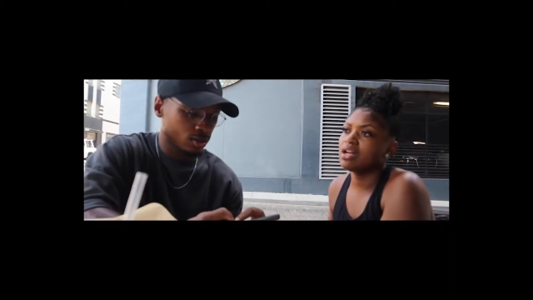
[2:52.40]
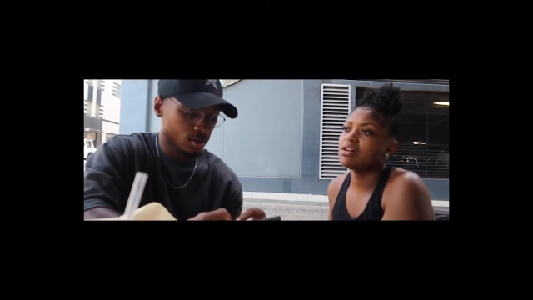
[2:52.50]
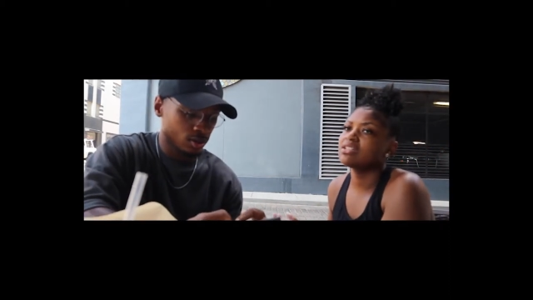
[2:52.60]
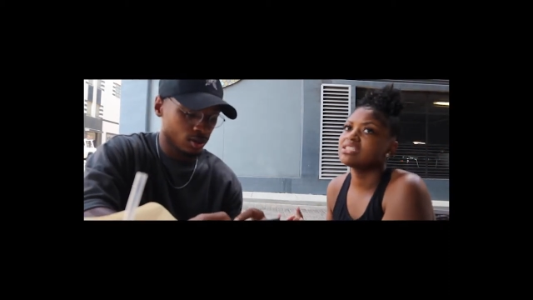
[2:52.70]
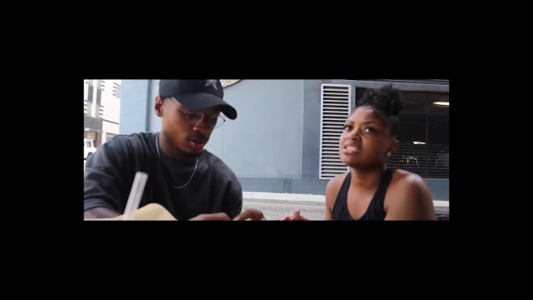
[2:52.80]

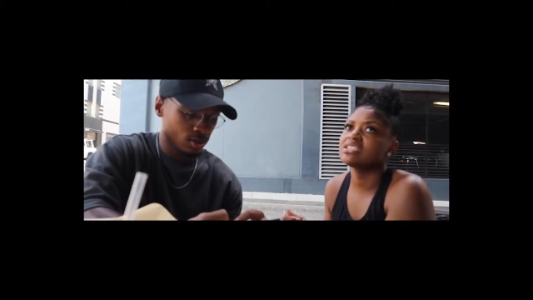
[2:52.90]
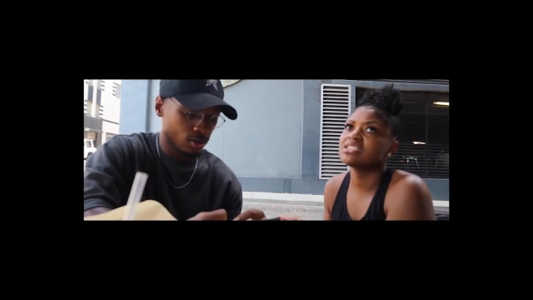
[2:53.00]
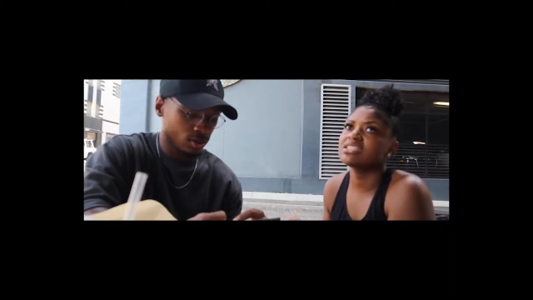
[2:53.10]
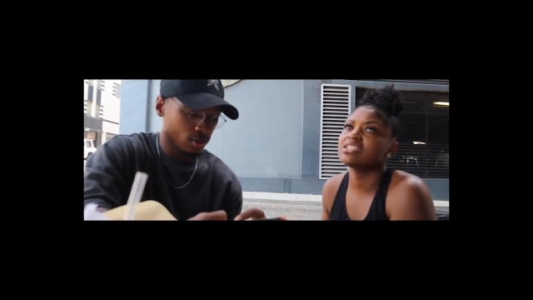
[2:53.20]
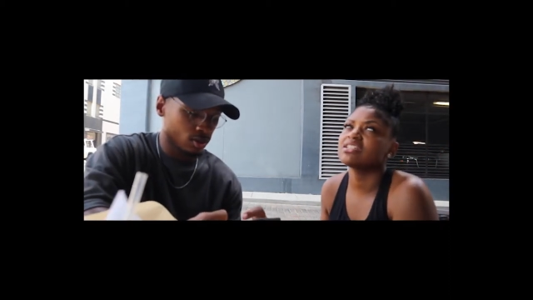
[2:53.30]
Speaker 1: Oh, the
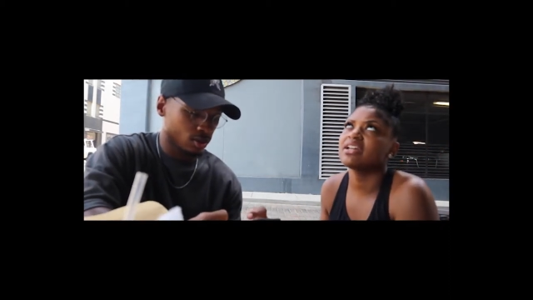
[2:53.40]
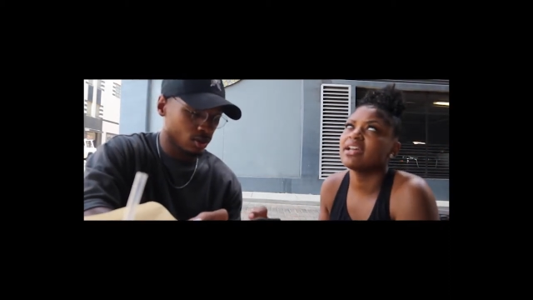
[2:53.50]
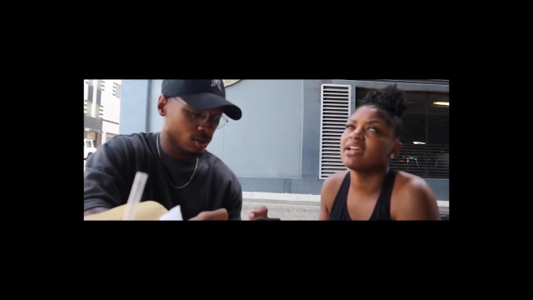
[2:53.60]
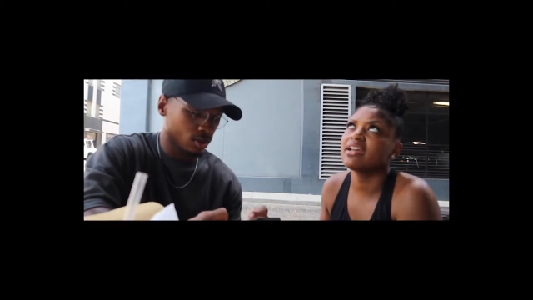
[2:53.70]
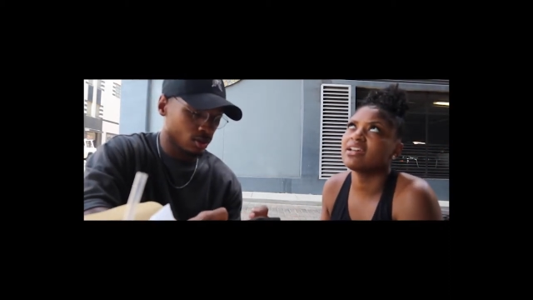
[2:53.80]
Tennessean
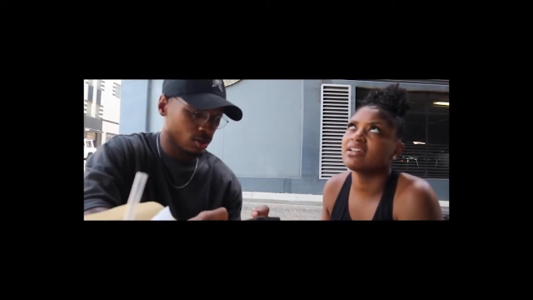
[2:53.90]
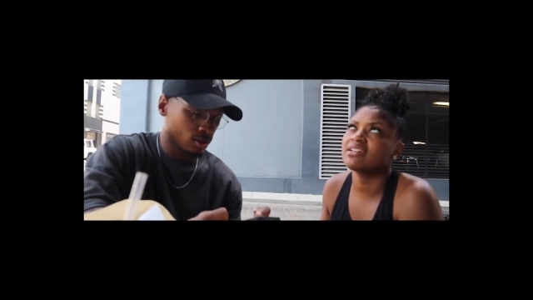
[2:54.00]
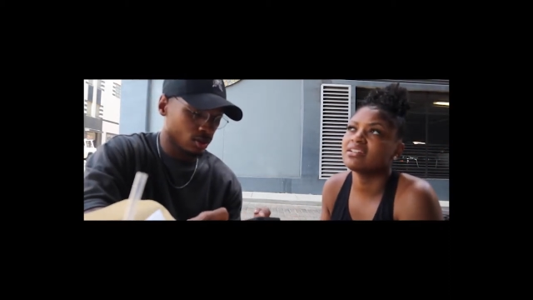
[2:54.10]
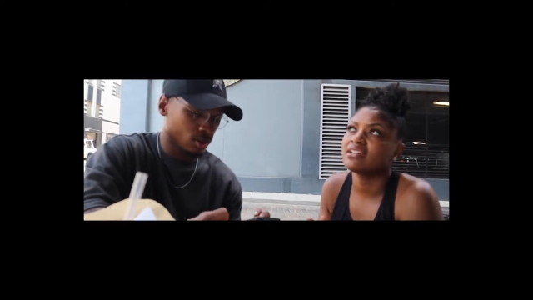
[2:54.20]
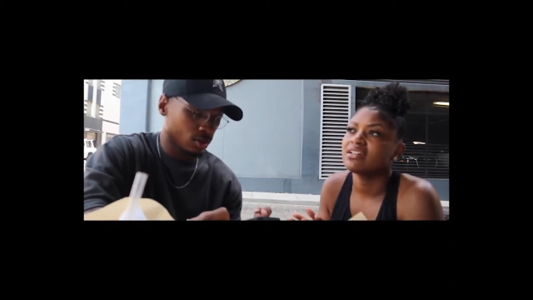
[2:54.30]
had
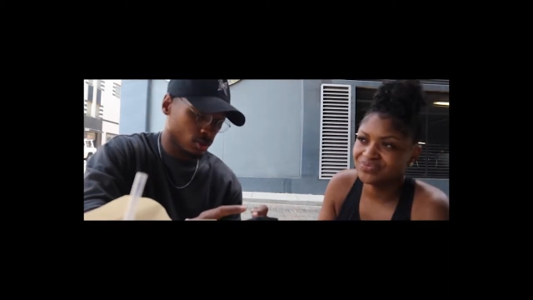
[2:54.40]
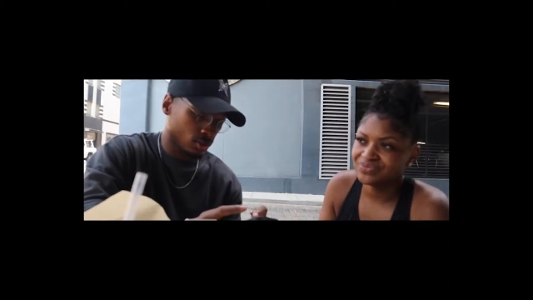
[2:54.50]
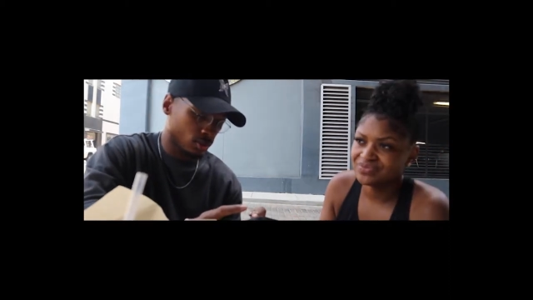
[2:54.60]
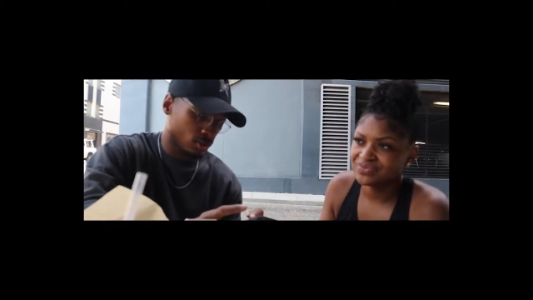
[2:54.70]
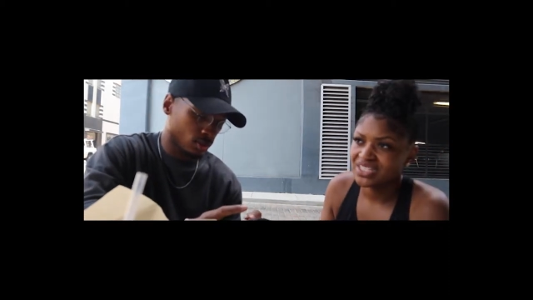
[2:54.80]

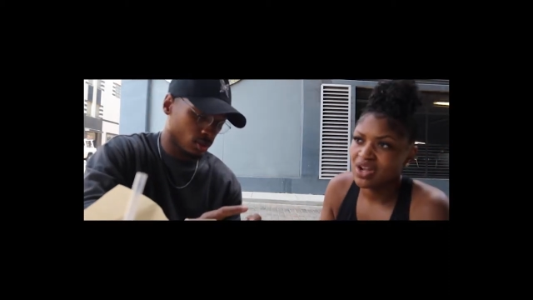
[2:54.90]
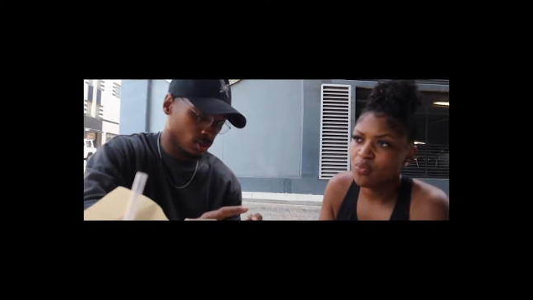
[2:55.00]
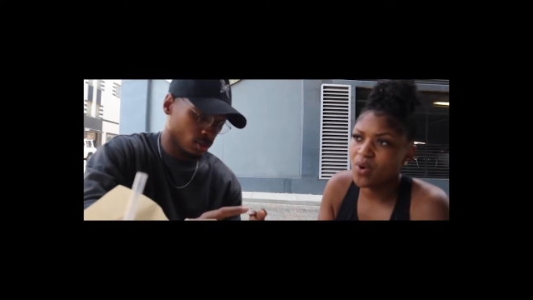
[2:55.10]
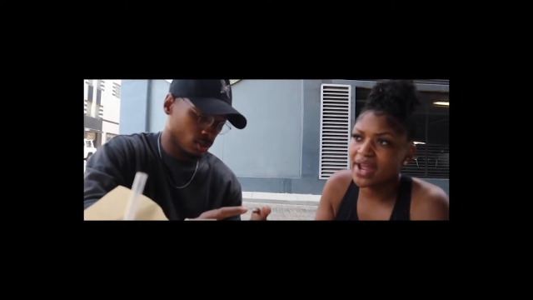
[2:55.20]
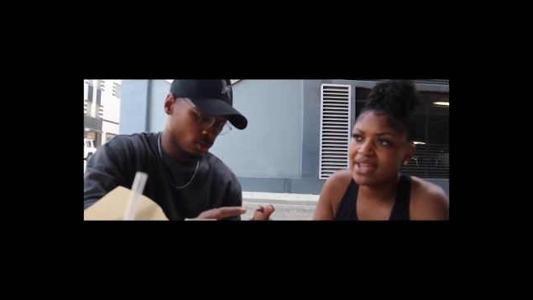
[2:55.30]

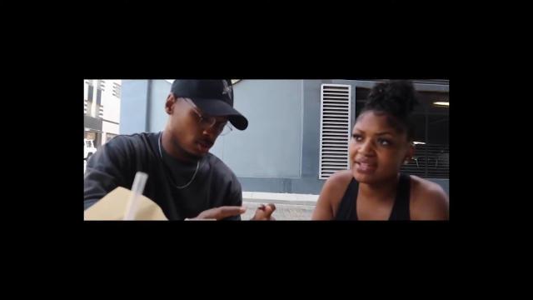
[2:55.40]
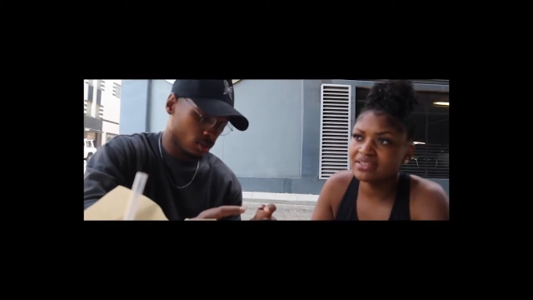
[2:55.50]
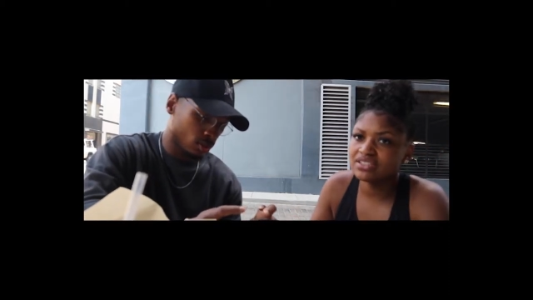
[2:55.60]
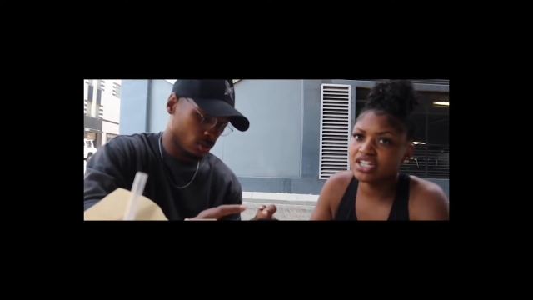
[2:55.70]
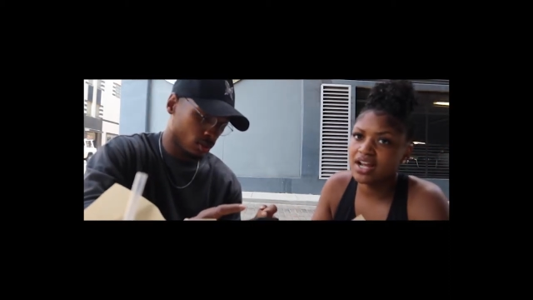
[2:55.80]
white
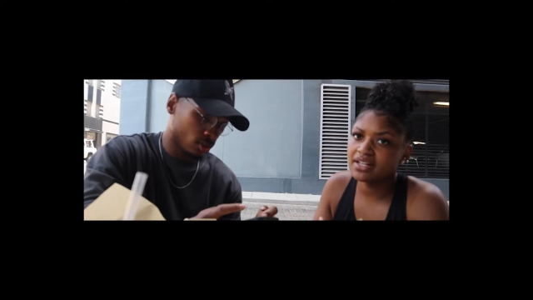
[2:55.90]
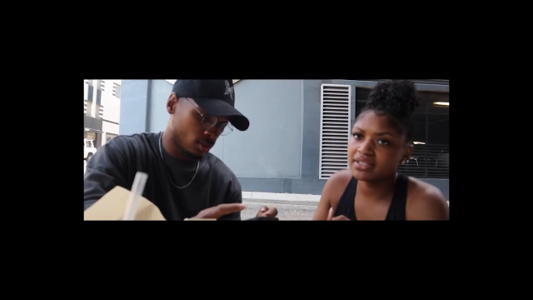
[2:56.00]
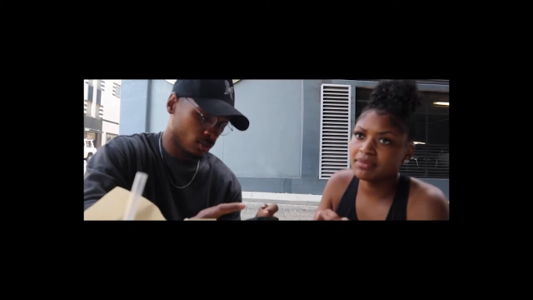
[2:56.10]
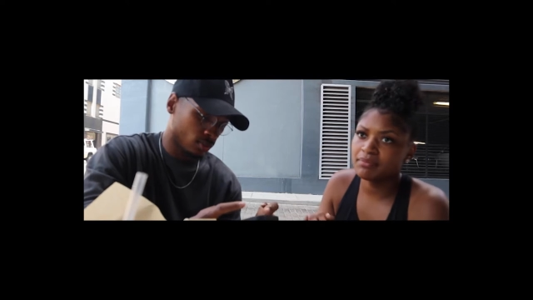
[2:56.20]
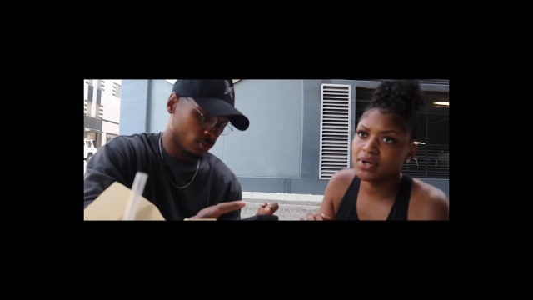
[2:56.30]

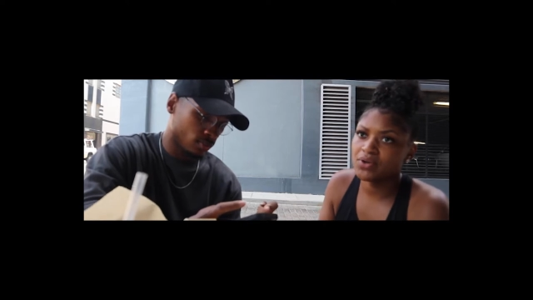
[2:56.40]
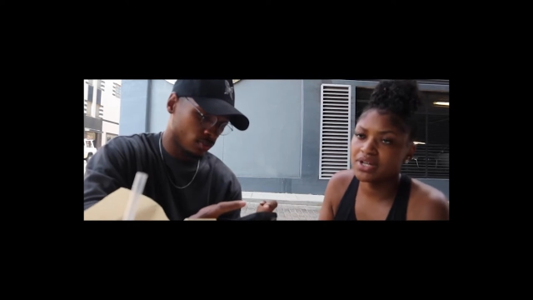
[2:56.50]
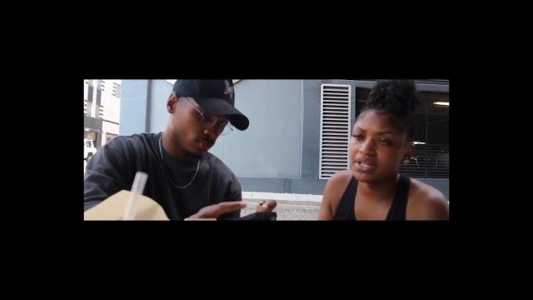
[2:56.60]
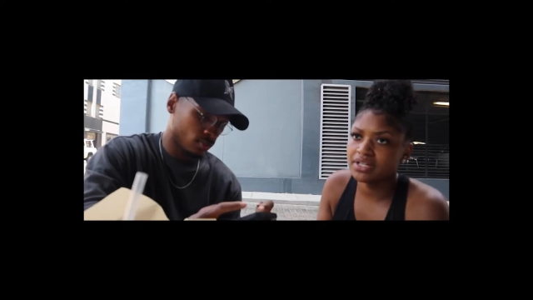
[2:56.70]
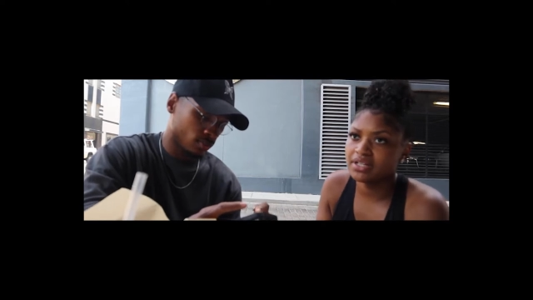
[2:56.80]
chocolate
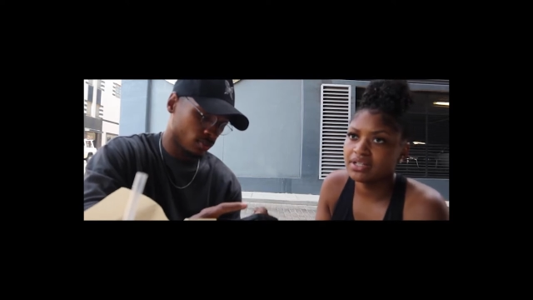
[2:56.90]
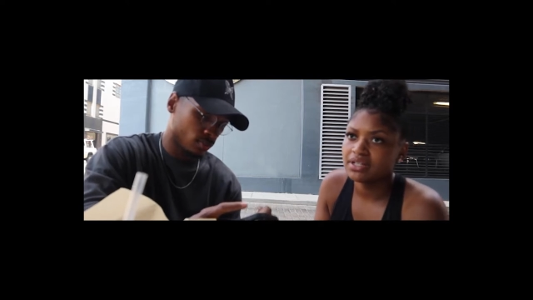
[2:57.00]
mocha